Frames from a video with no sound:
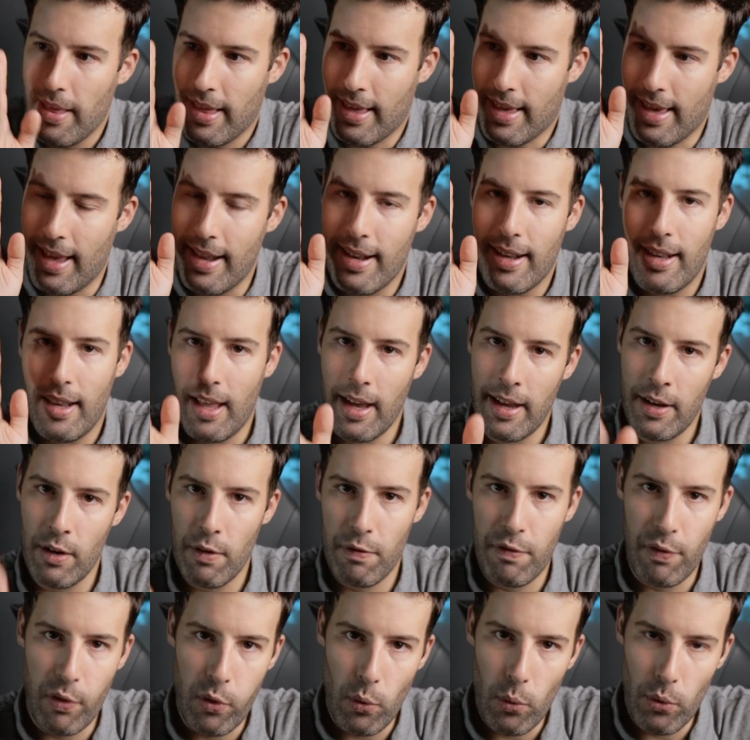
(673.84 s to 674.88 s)
get a line
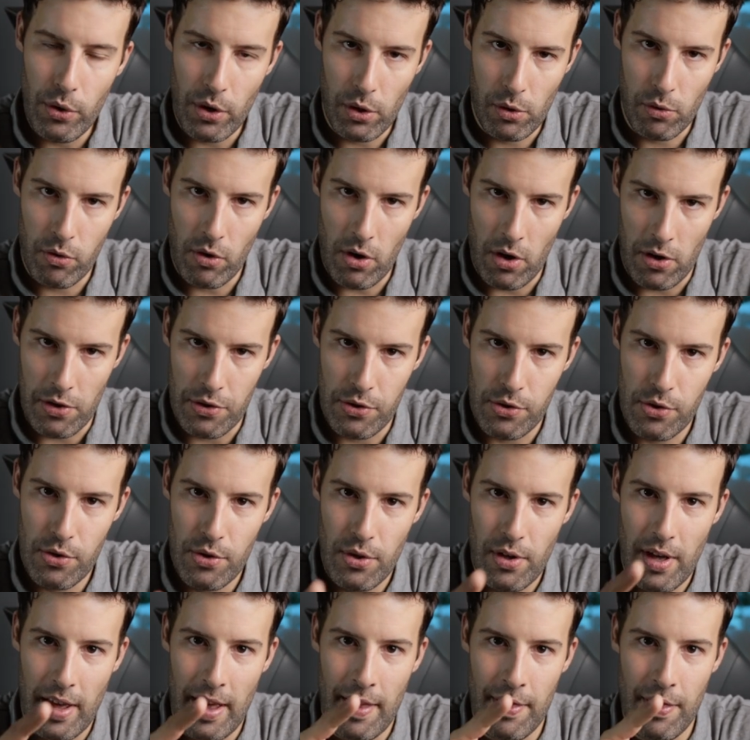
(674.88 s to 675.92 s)
of thought
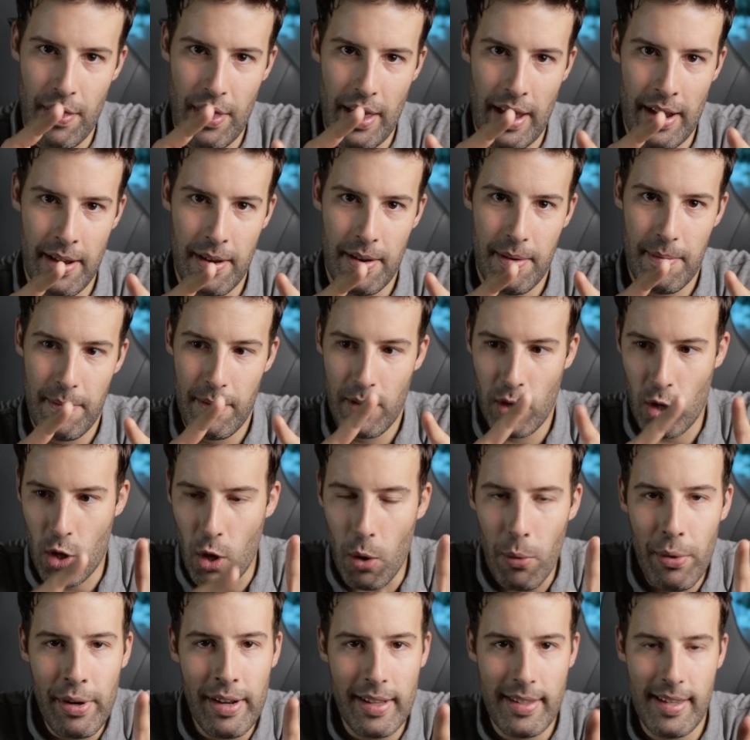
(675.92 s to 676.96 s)
across, and then
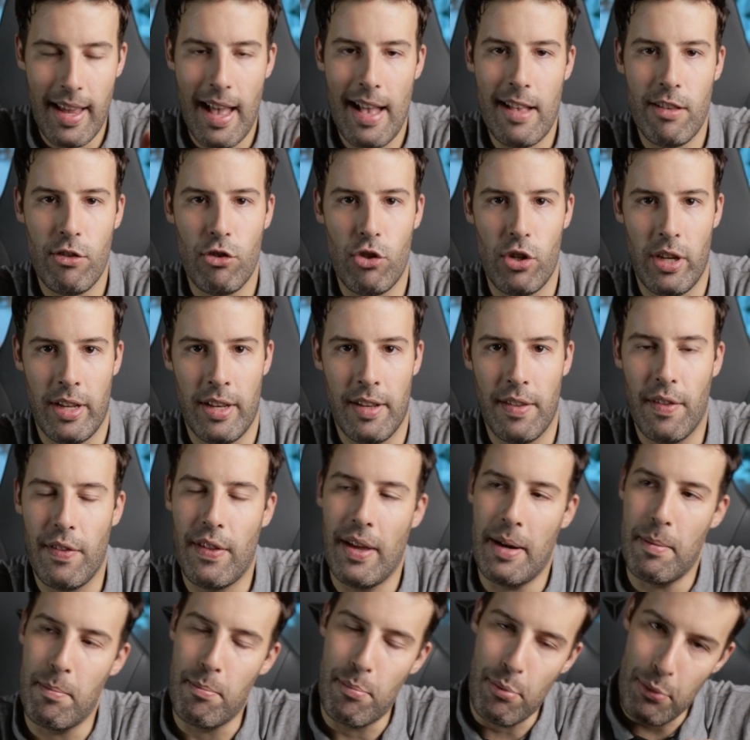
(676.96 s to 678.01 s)
go on a tangent,
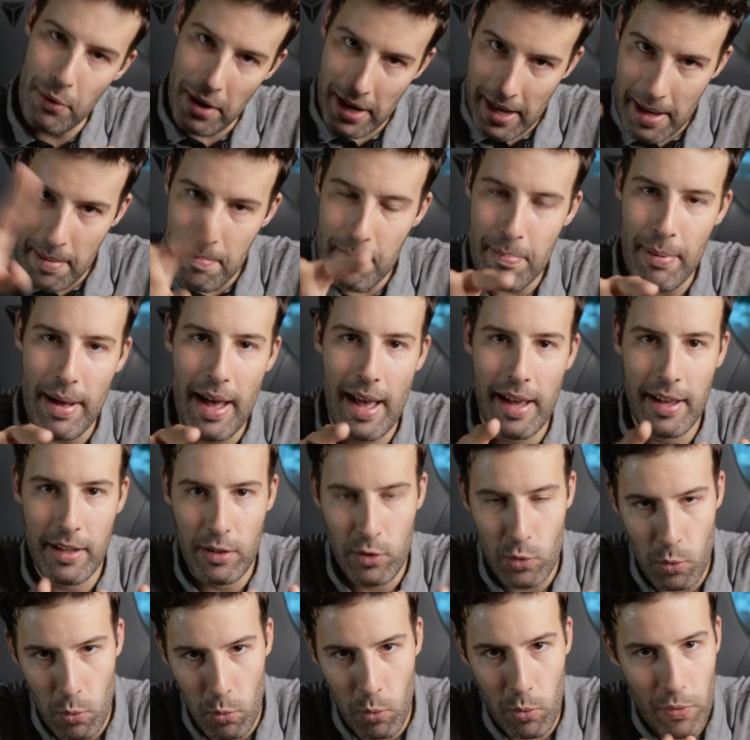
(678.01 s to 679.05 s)
then bring it back
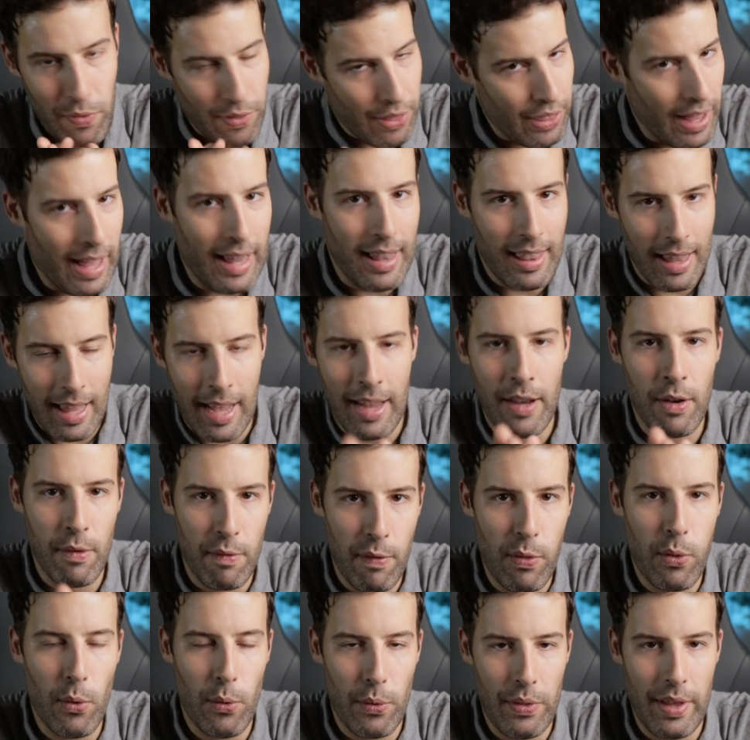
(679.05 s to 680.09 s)
to that line of
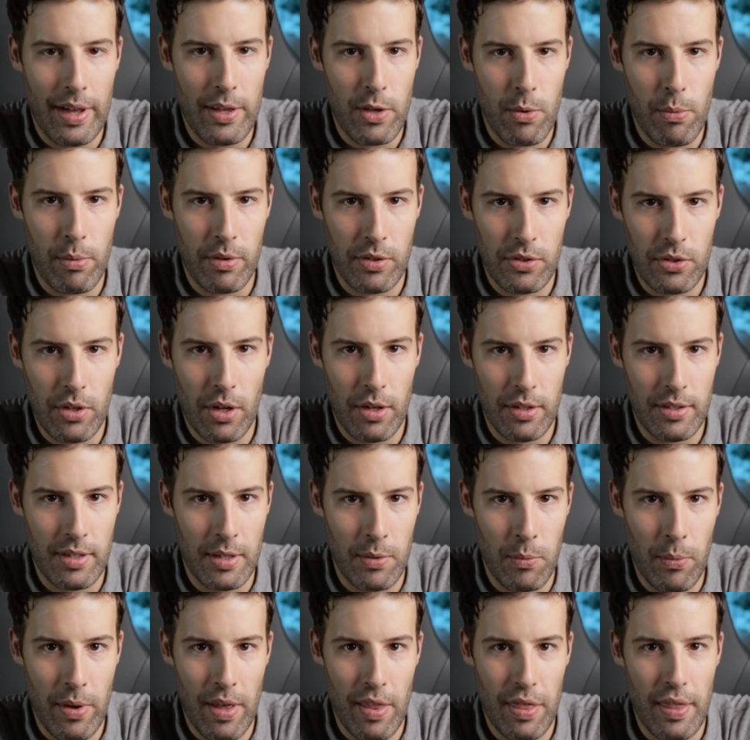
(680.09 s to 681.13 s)
thought that you were
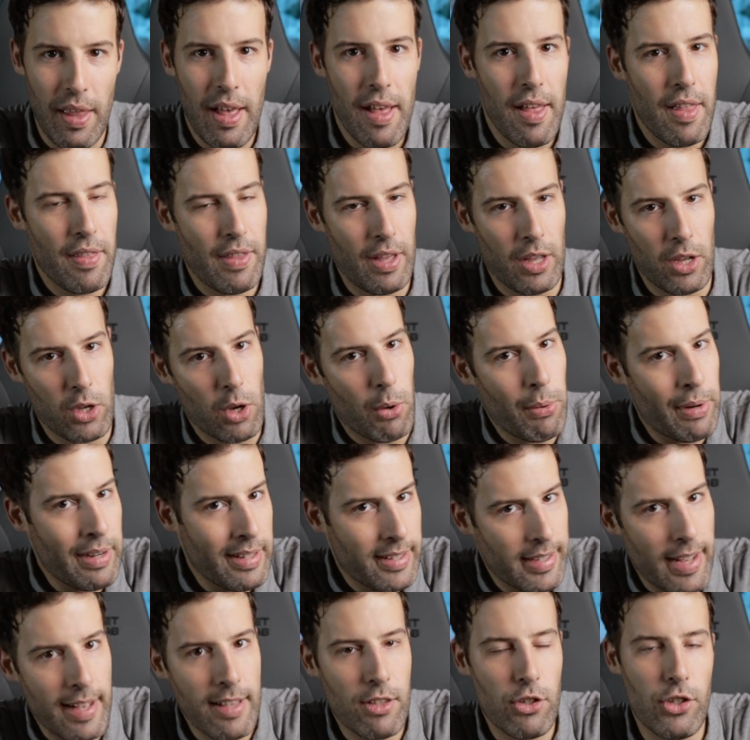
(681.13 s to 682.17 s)
starting with, then go on a
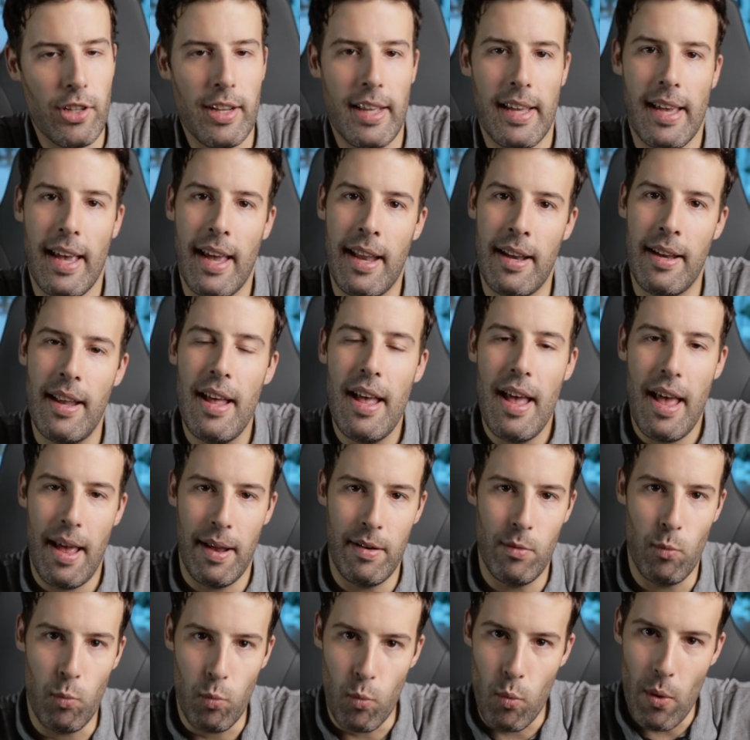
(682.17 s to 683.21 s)
tangent again
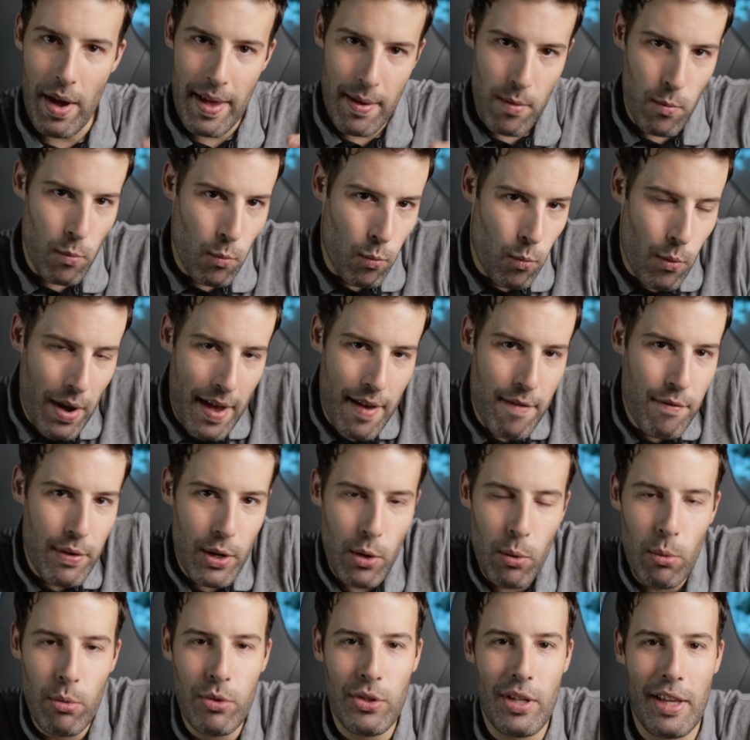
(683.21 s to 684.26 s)
and wa- wave it
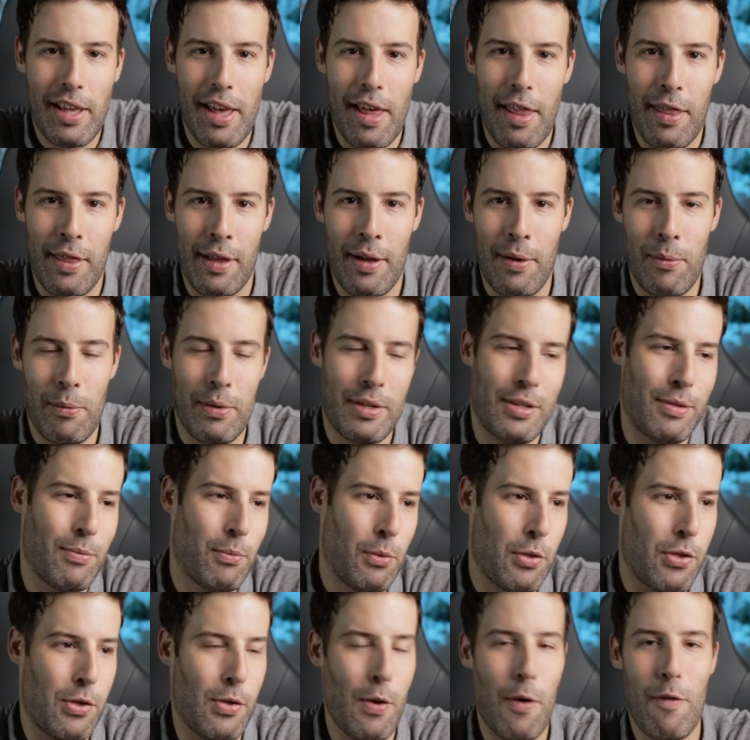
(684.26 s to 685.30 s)
all together, which
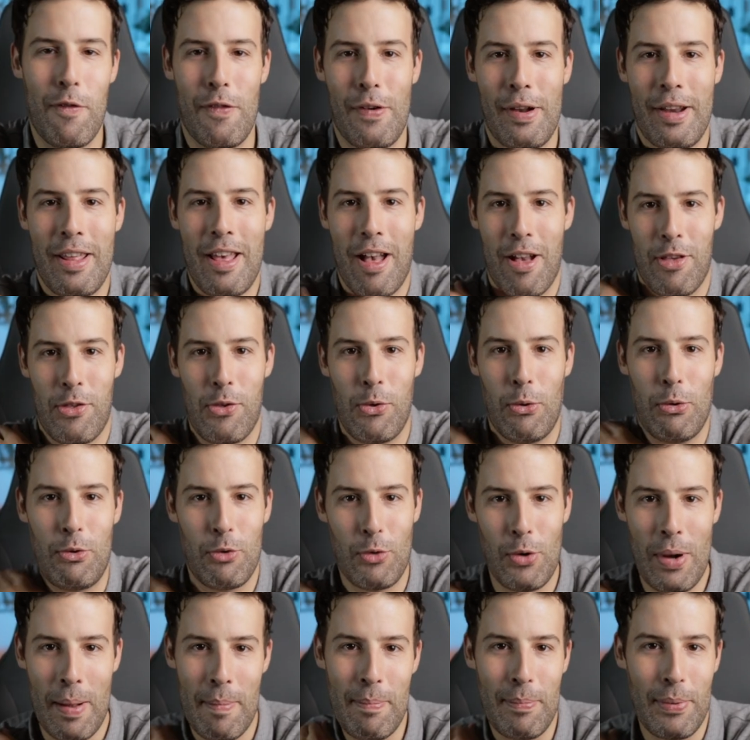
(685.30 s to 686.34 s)
was so funny. I saw
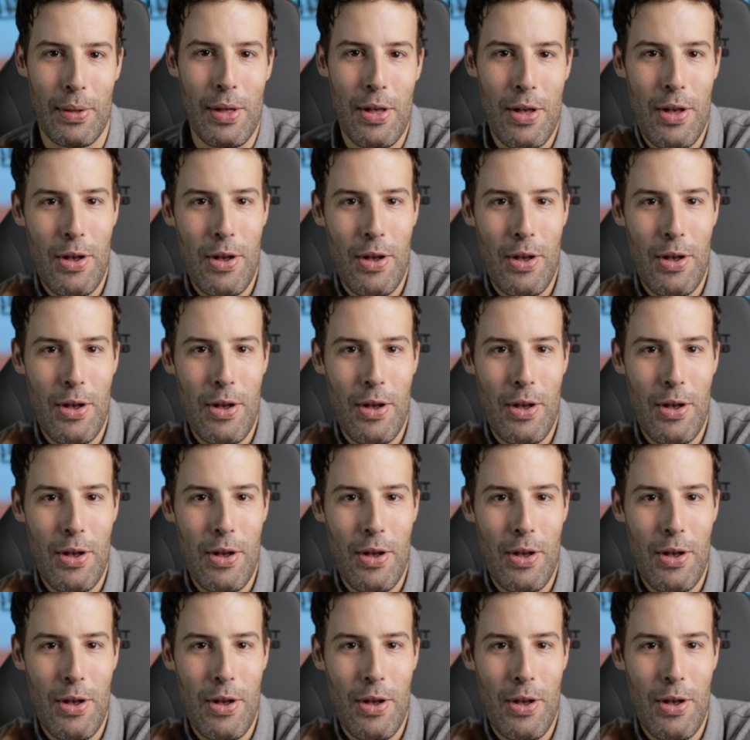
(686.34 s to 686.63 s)
Trump